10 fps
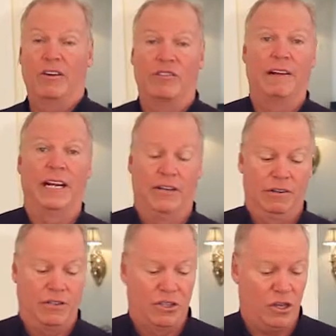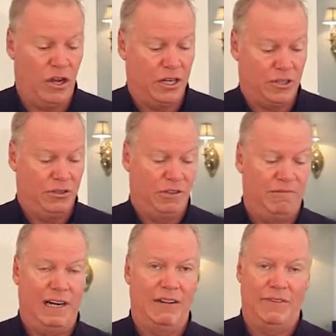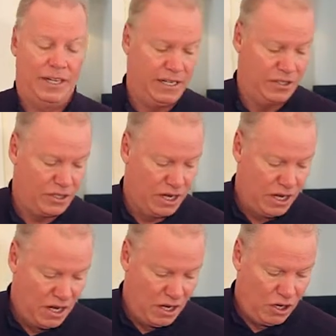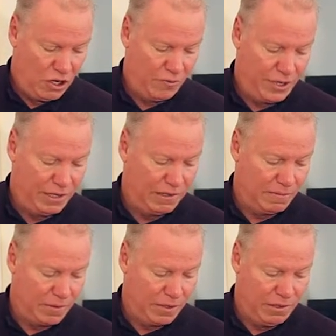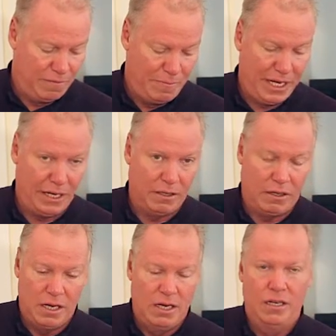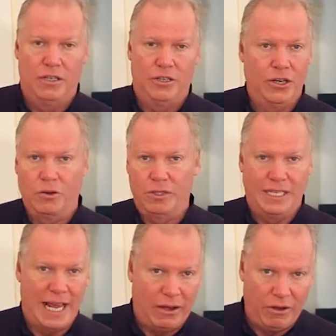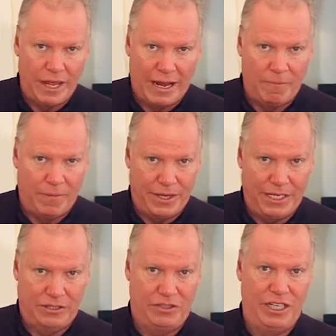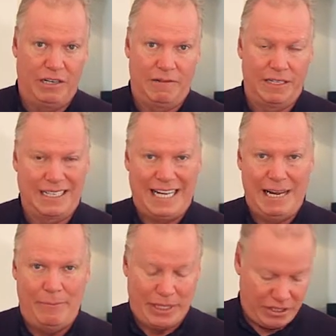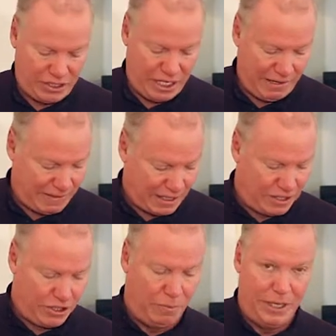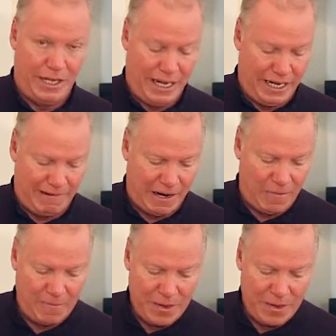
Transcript: great your sauce, your gravy is over your meal, don't tell them these secrets. Keep it the secret because you'll be the hero.